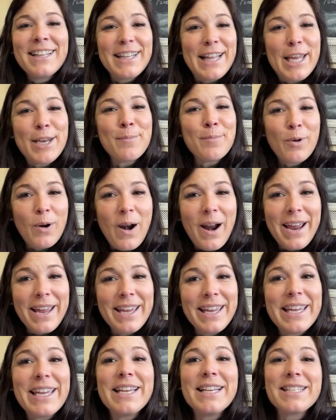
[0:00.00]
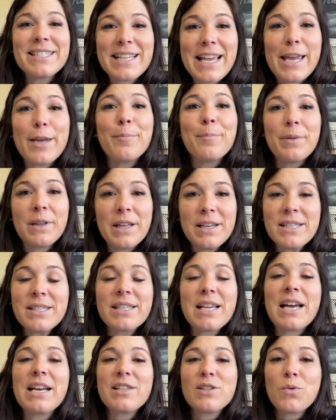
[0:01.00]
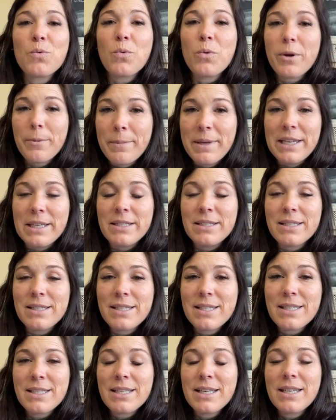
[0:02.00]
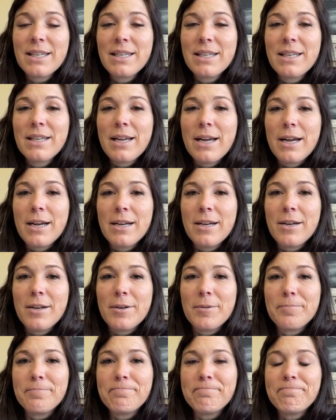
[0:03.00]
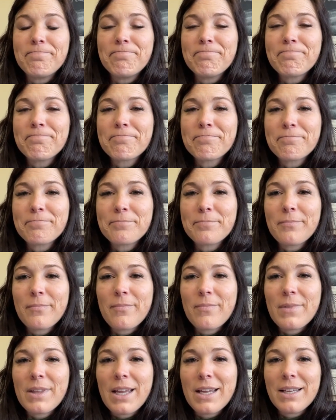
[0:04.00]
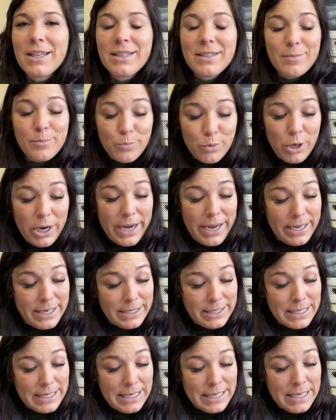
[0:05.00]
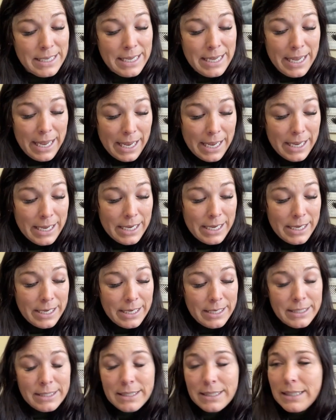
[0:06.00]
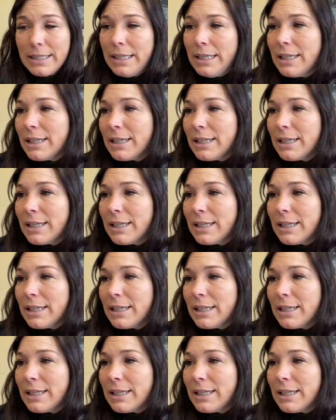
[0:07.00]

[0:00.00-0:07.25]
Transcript: Lane Bryant is a plus sized women's um, brand. And